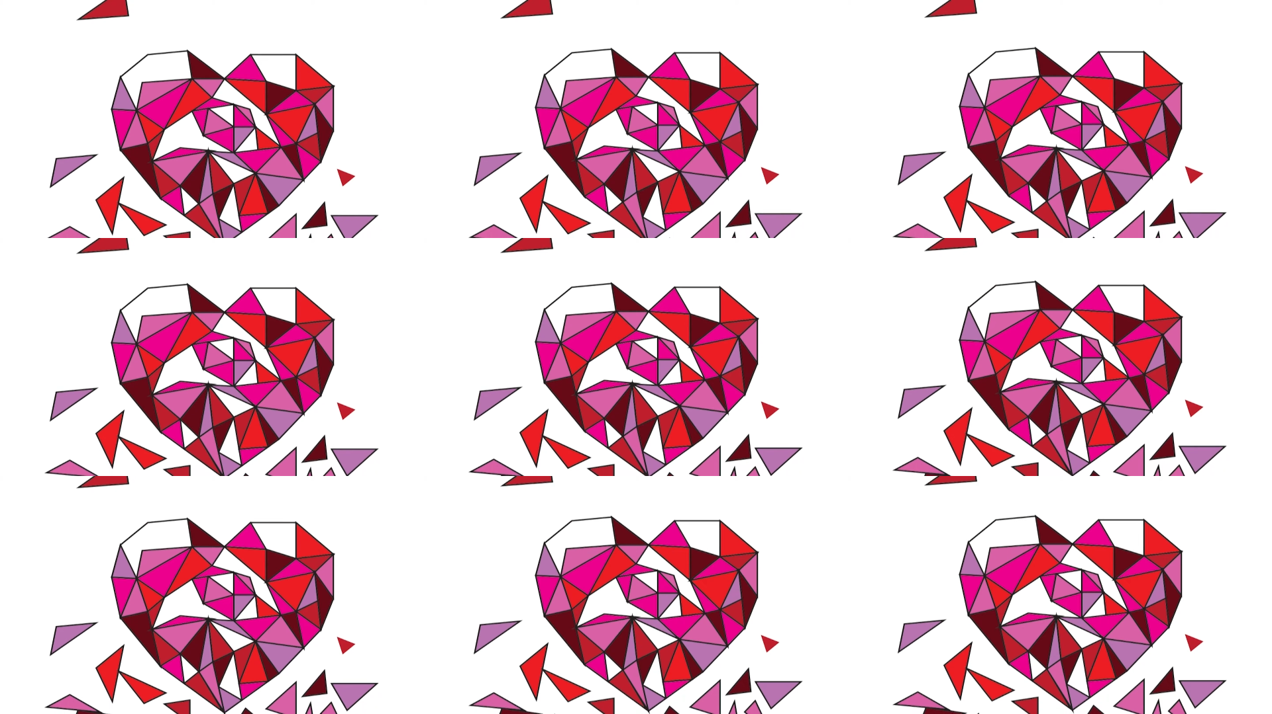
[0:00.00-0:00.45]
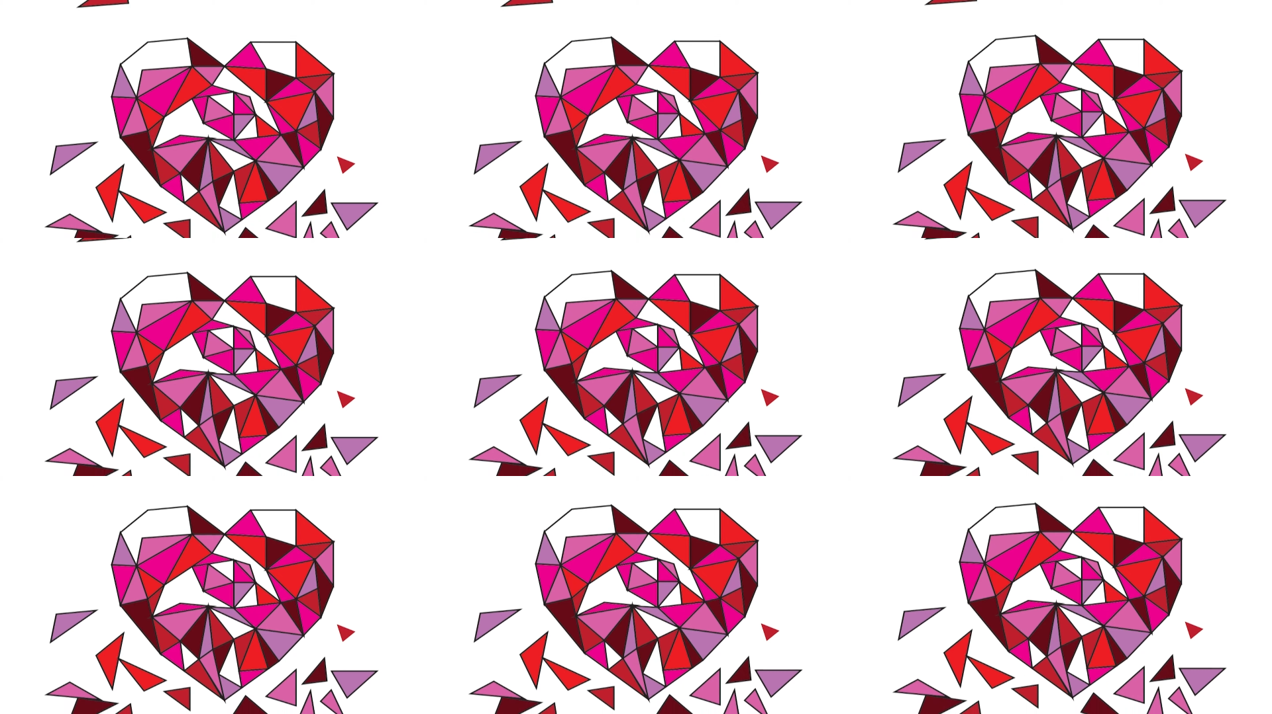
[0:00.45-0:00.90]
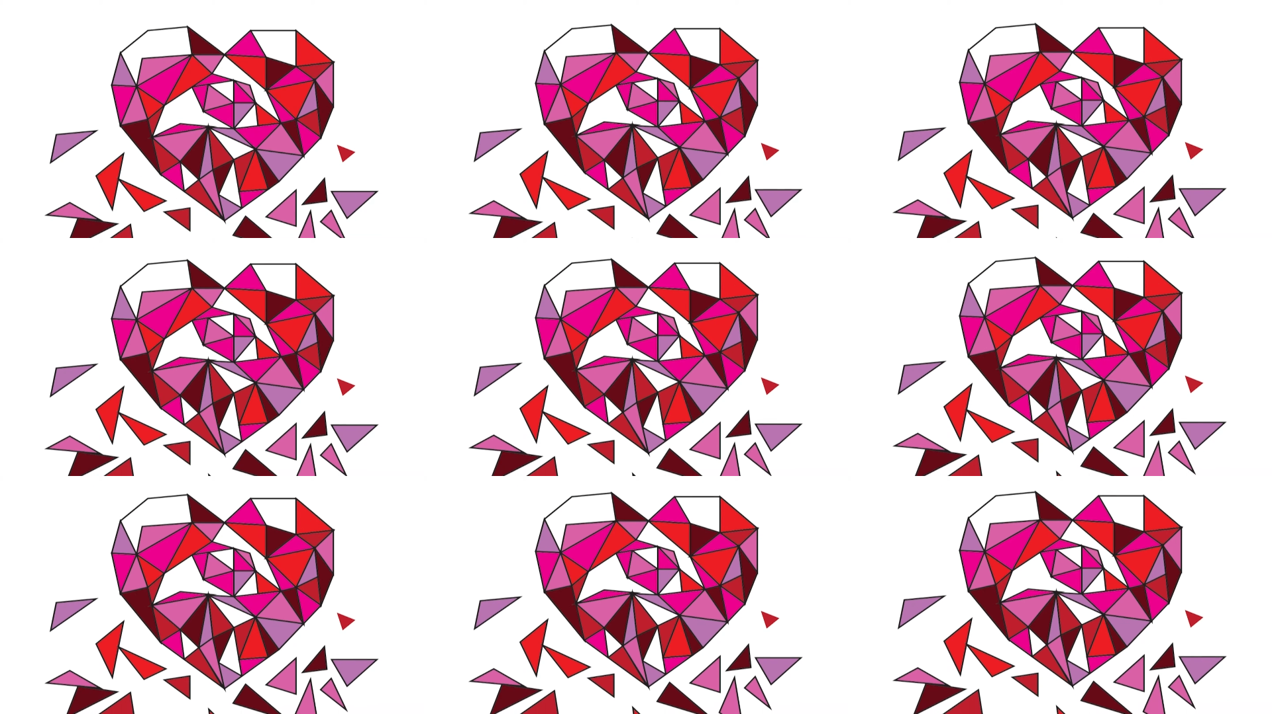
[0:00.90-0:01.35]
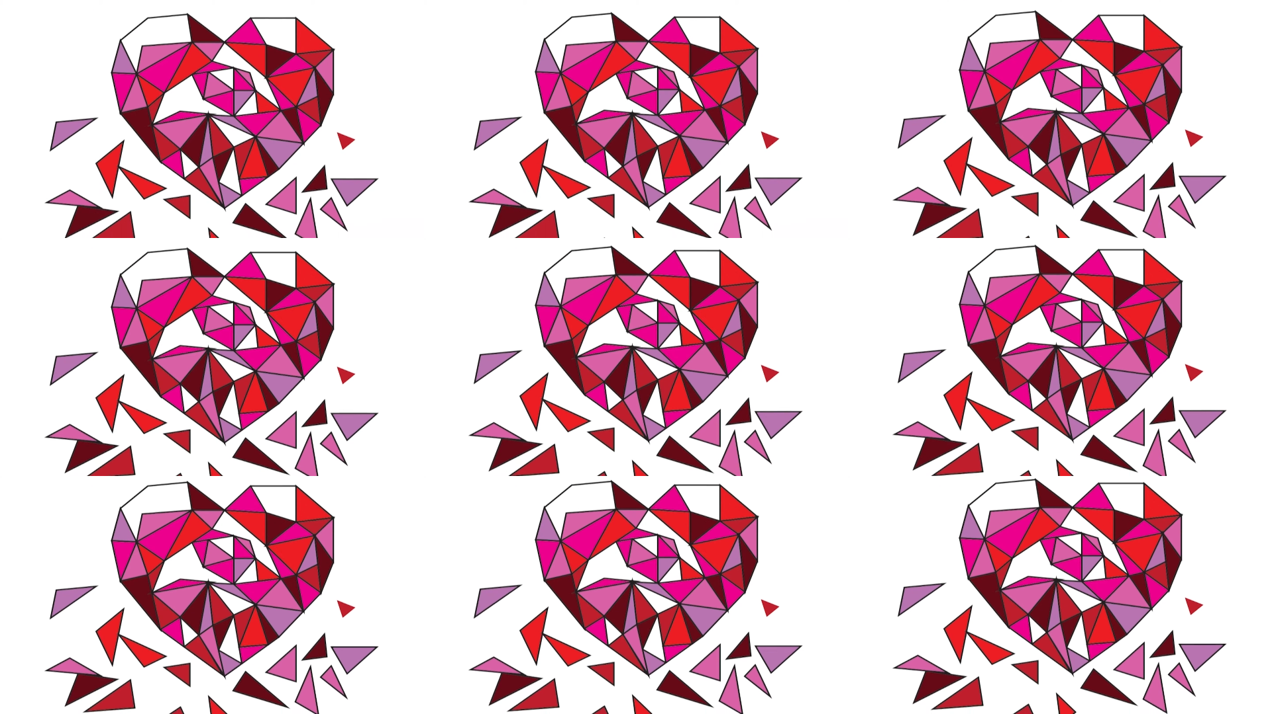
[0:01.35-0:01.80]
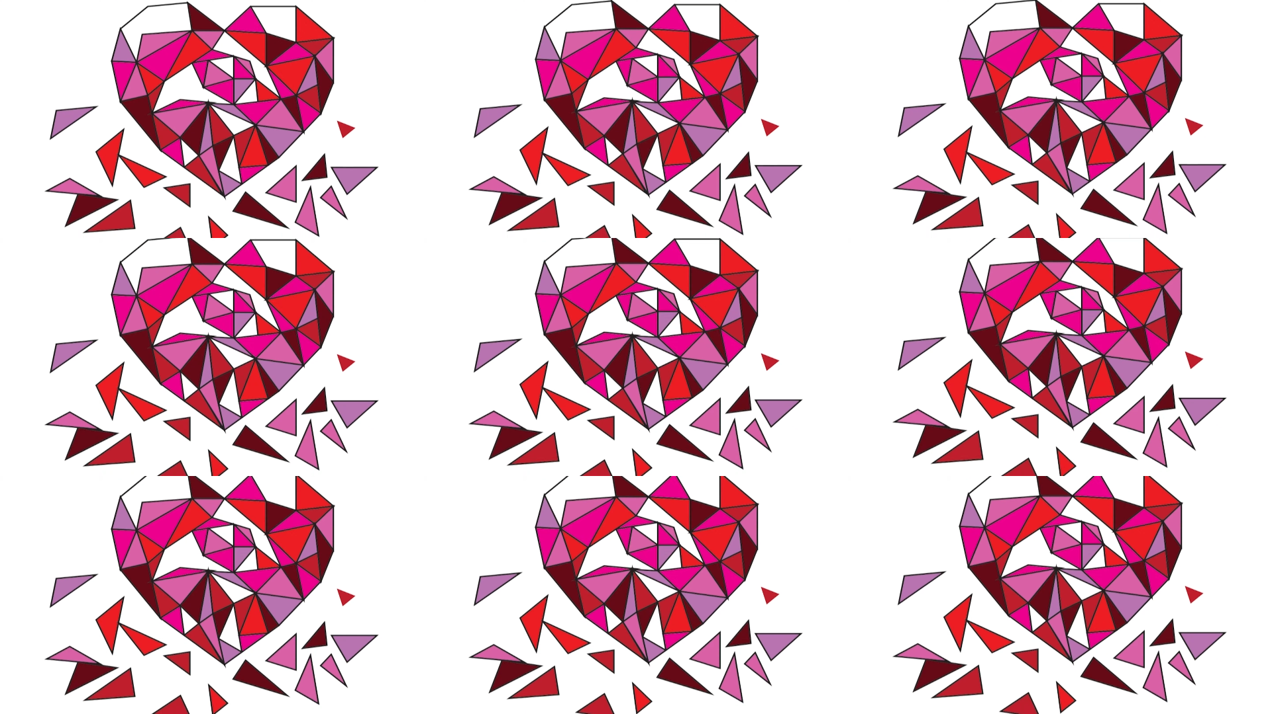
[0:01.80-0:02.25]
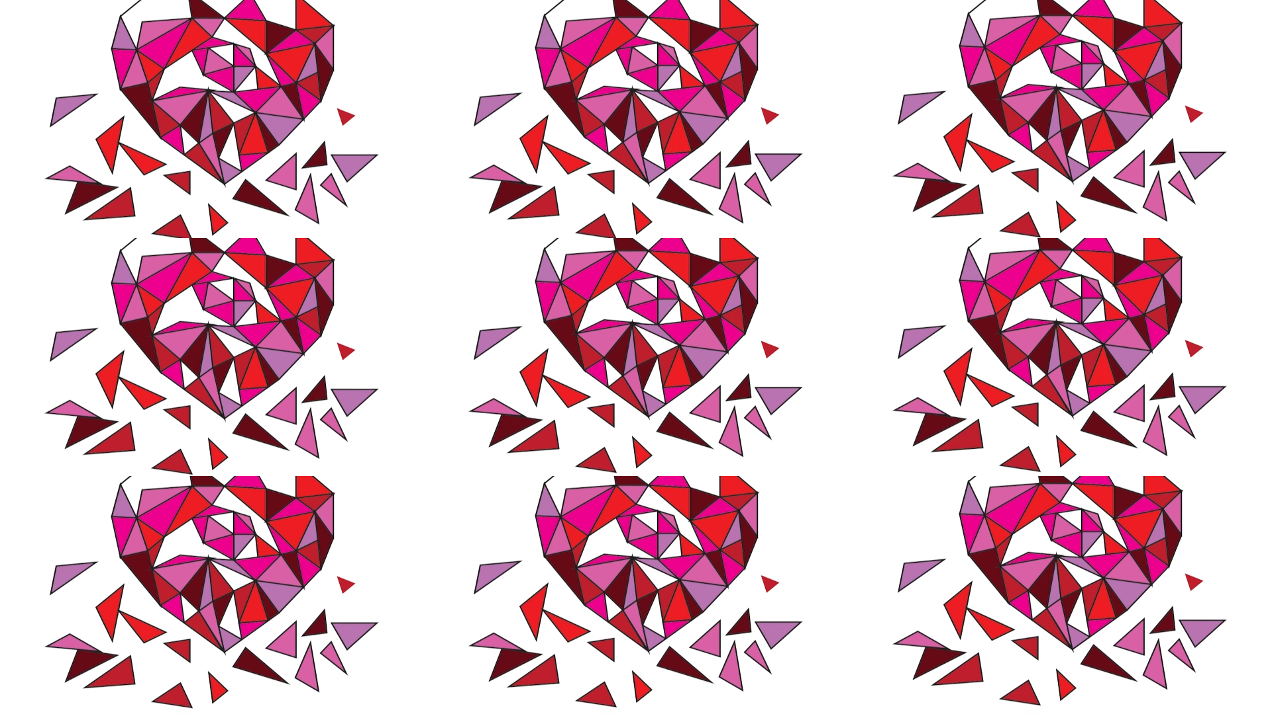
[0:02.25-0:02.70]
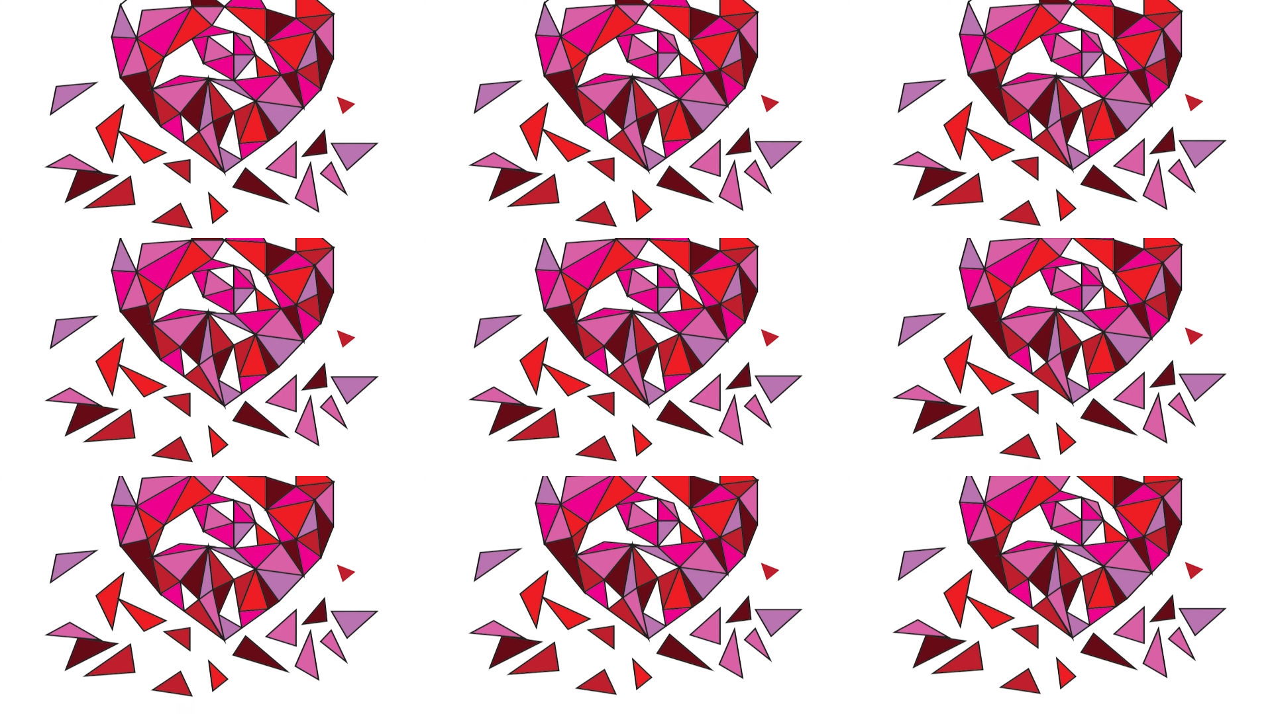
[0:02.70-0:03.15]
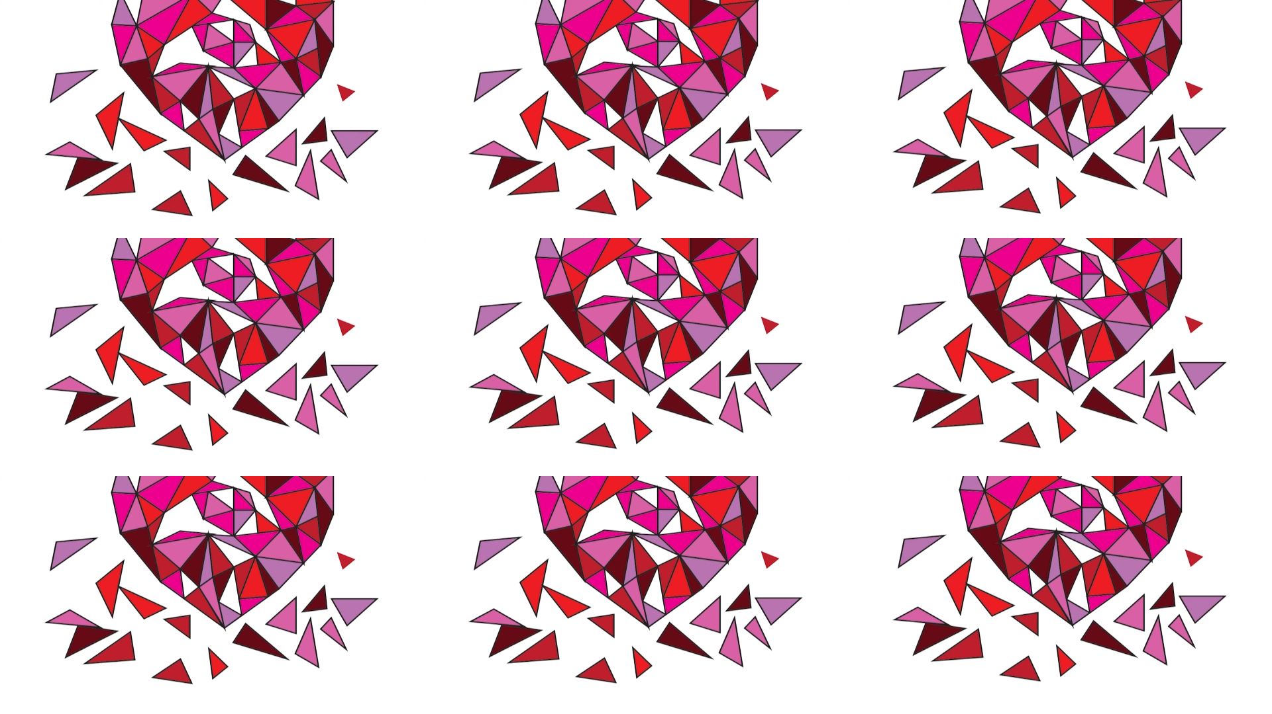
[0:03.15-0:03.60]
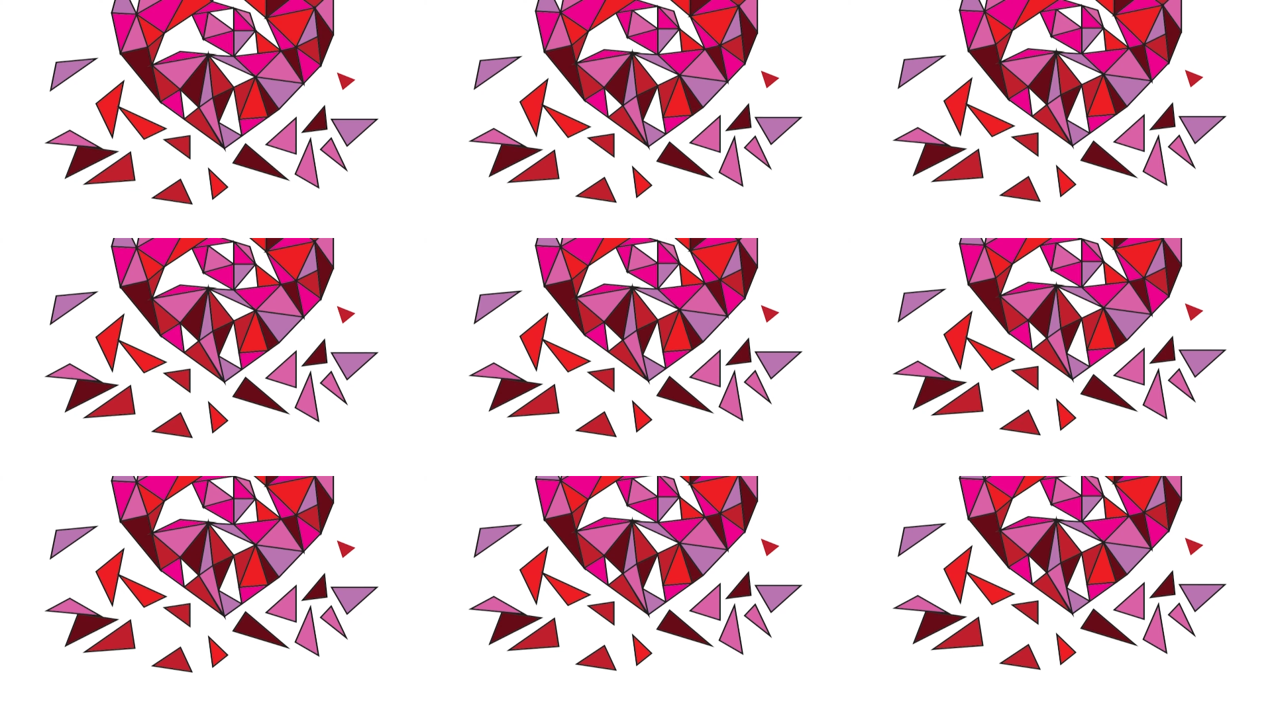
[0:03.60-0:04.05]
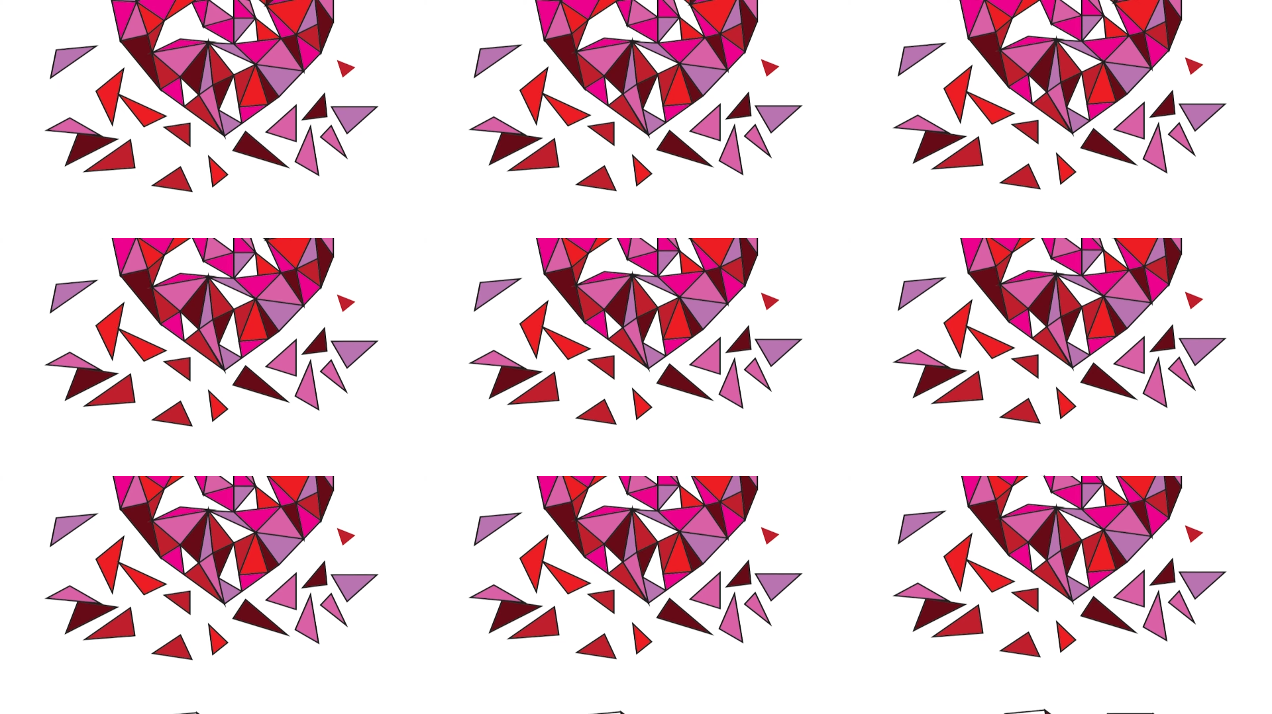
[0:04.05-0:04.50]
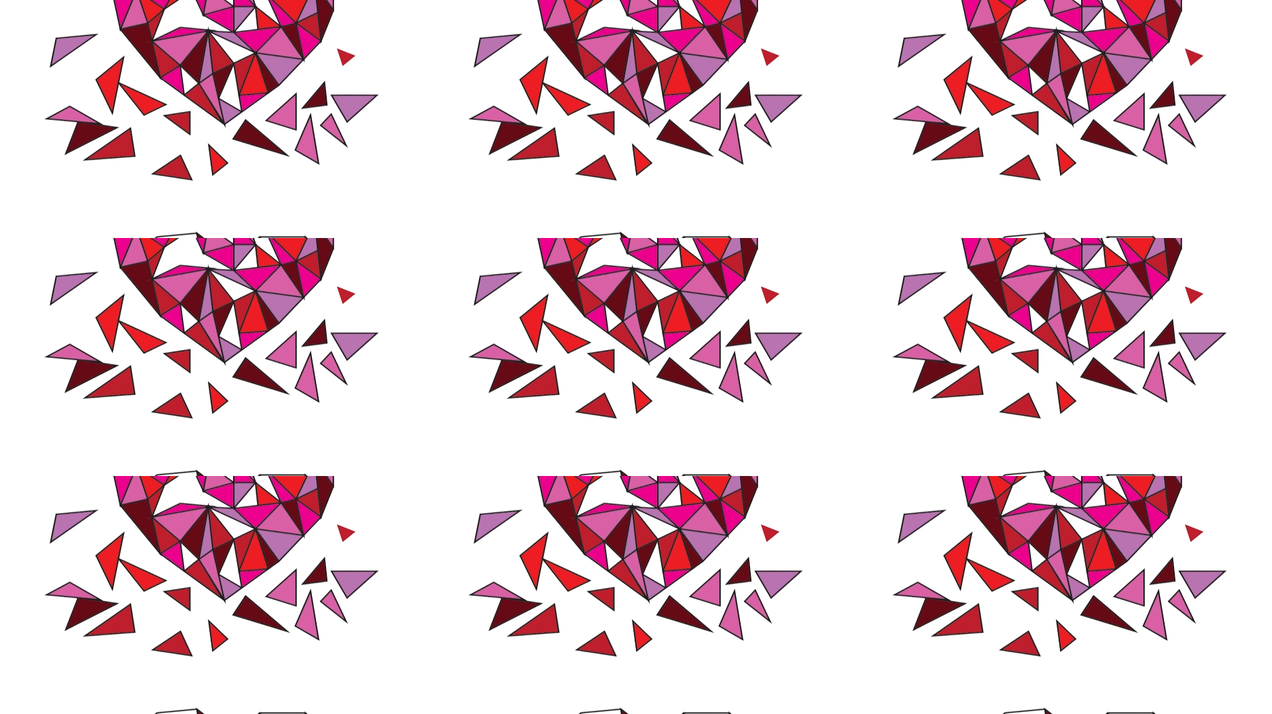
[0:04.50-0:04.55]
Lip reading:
Nobody's mouth can be seen.